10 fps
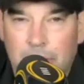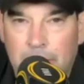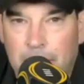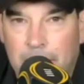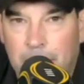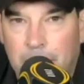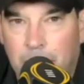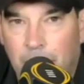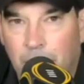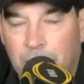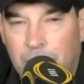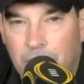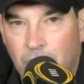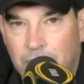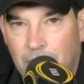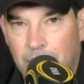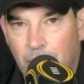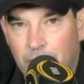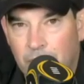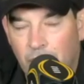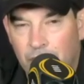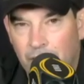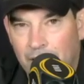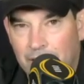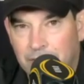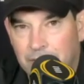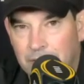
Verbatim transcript: Um, but when you go tempo, when you go fast,